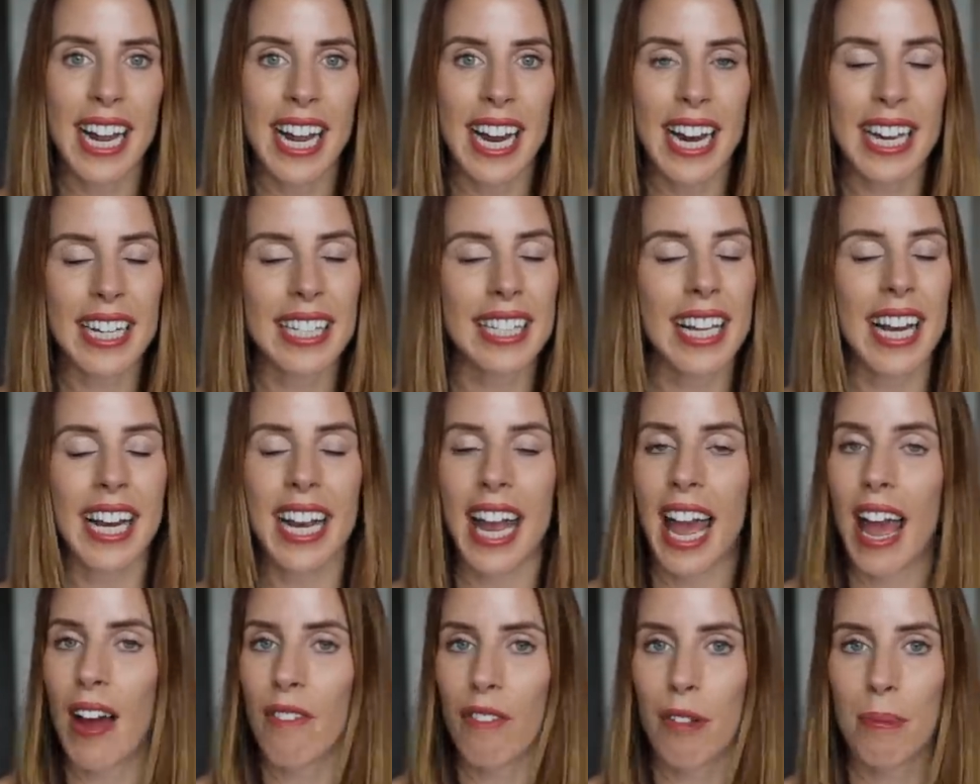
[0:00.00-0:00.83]
it's
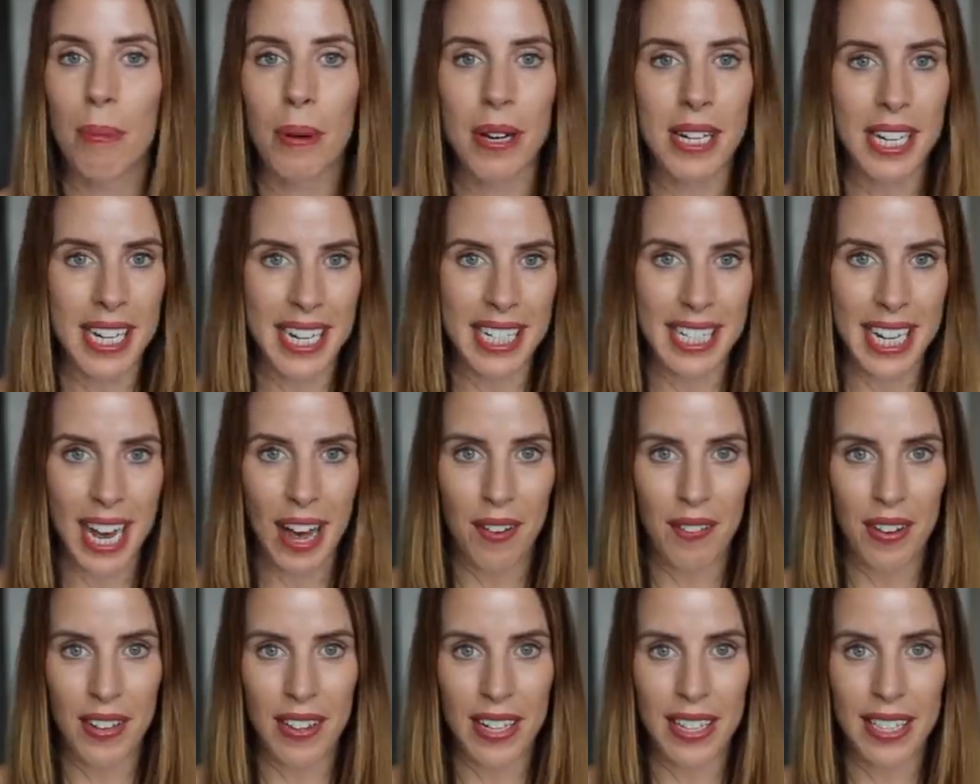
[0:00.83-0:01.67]
like everybody is
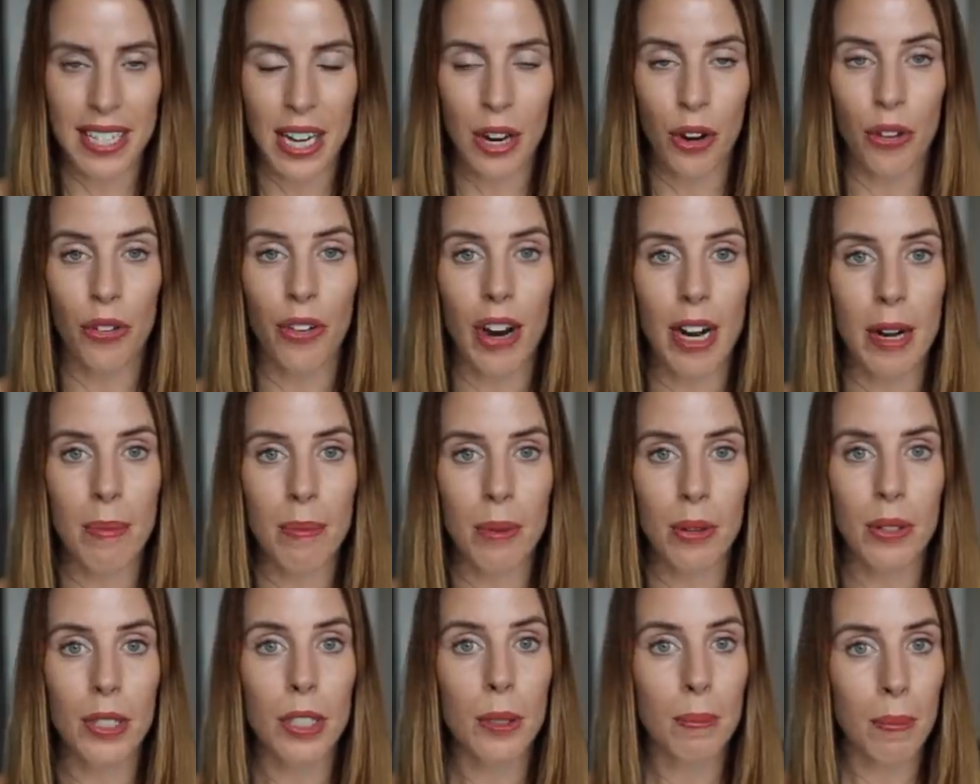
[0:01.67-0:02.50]
having this
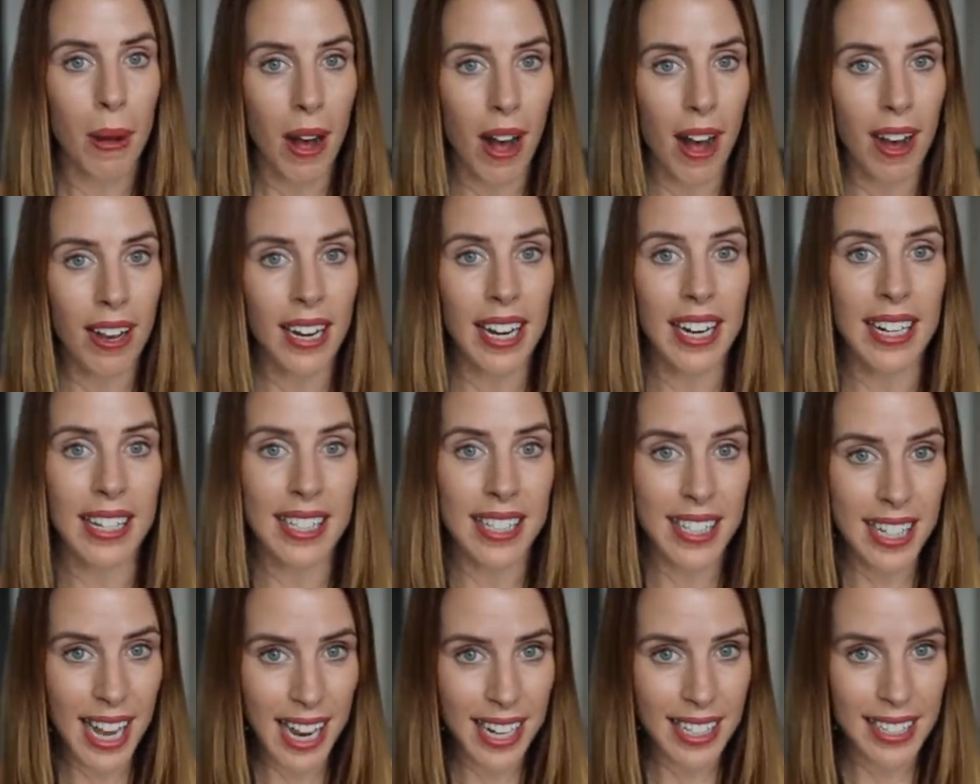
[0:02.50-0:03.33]
incredible spark and
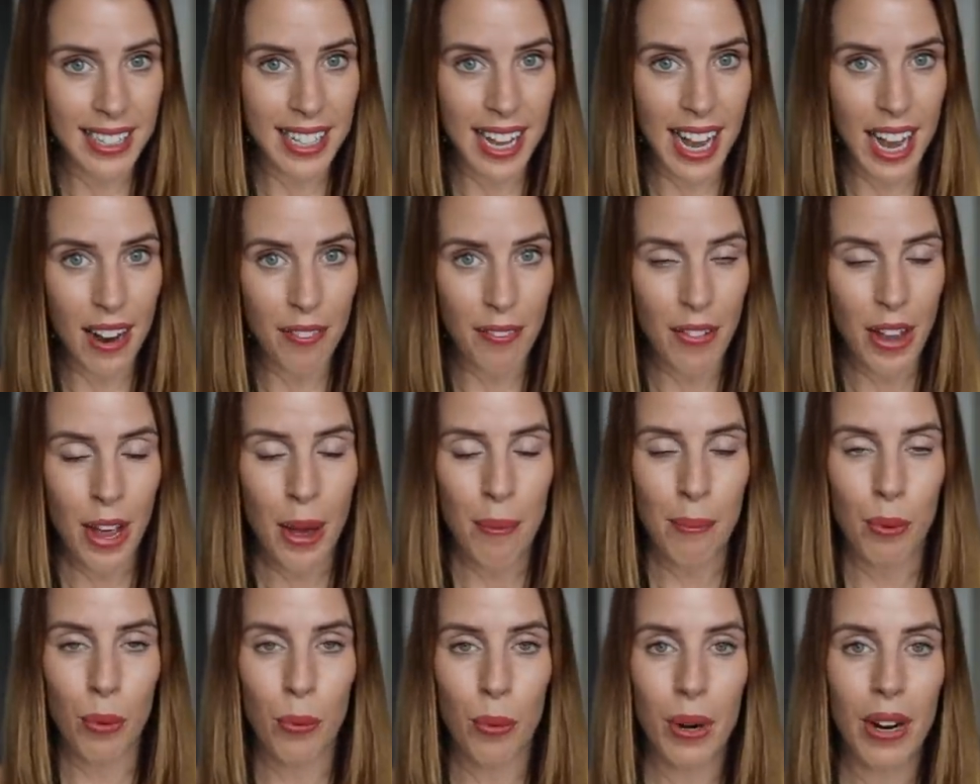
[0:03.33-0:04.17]
sex life,
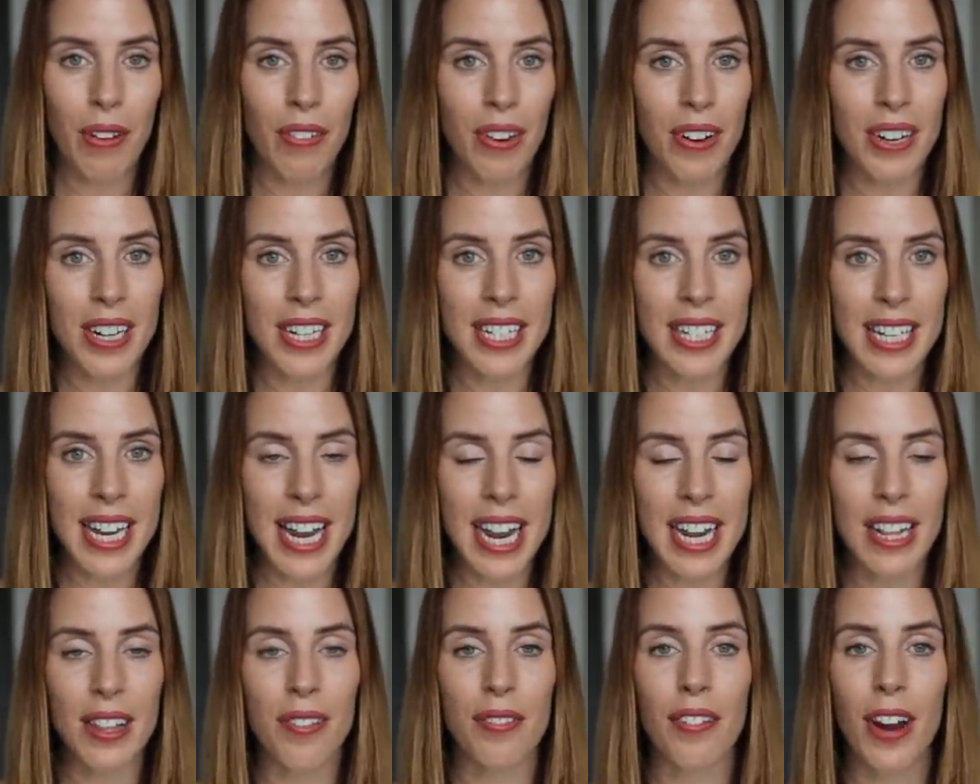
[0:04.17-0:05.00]
but we're only
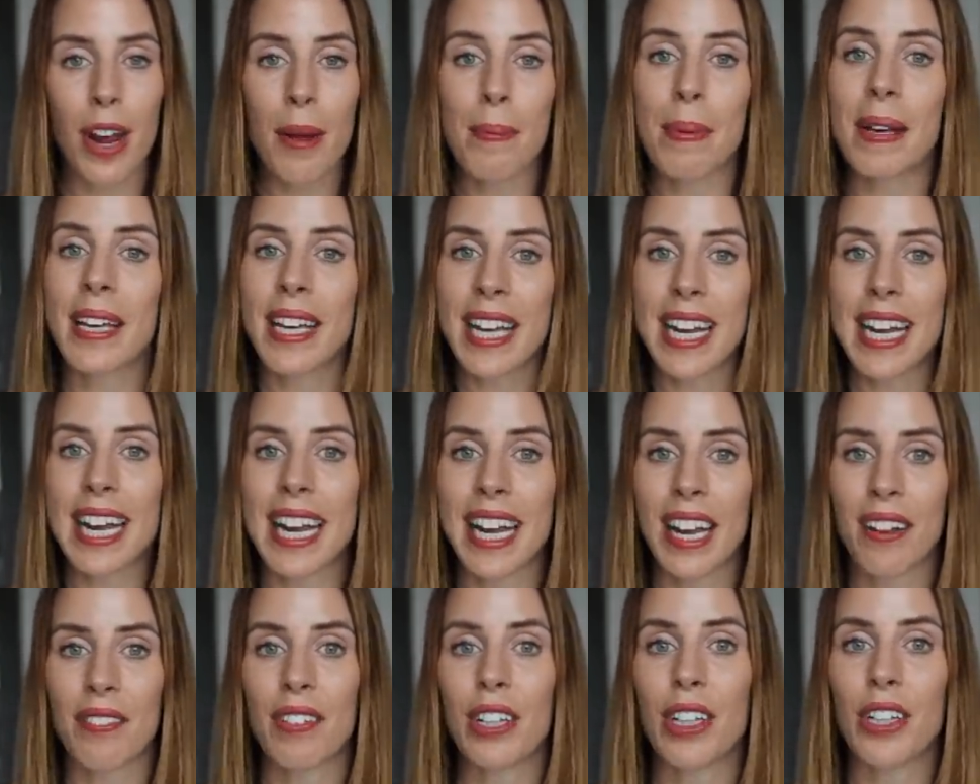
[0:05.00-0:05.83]
seeing the very
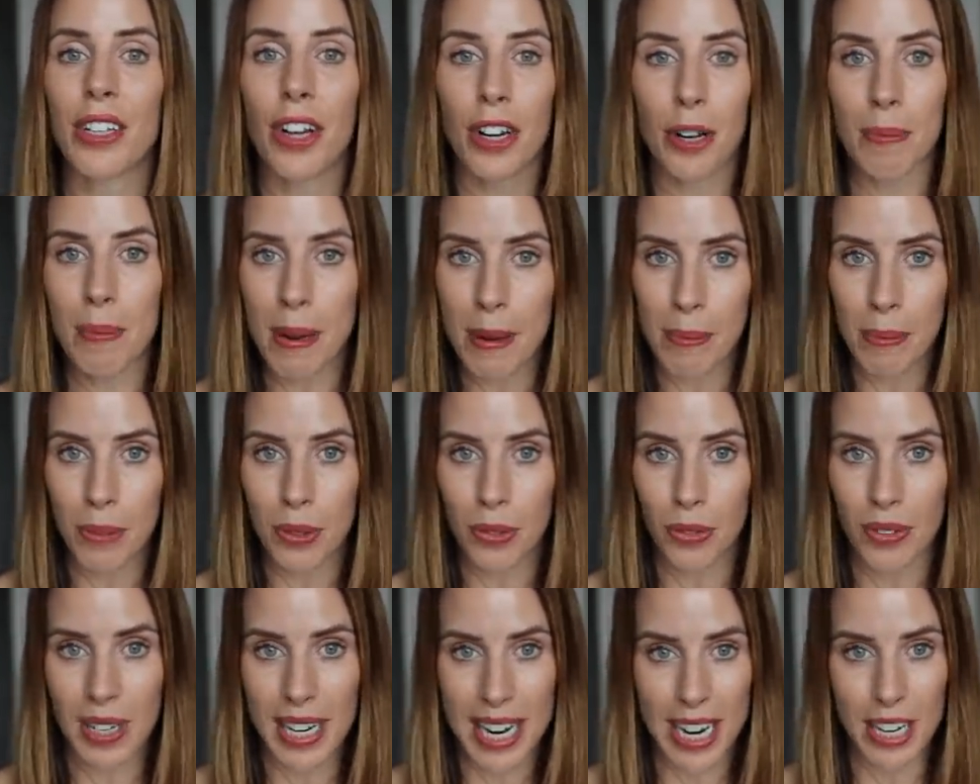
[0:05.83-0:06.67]
beginning of a lot of
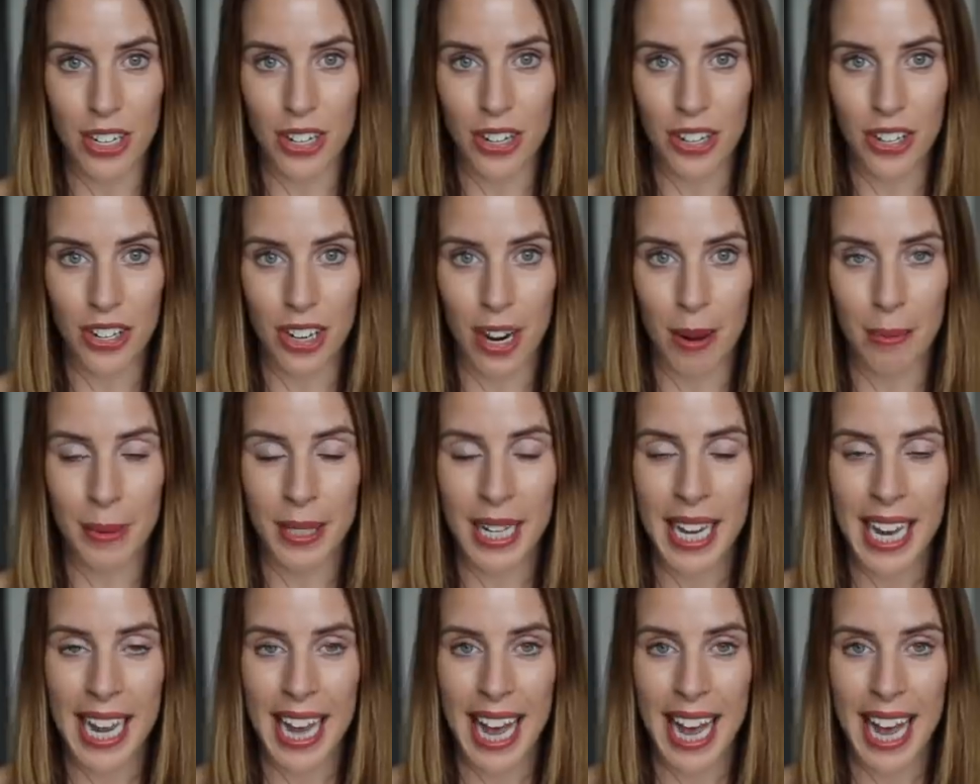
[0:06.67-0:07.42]
people's relationships.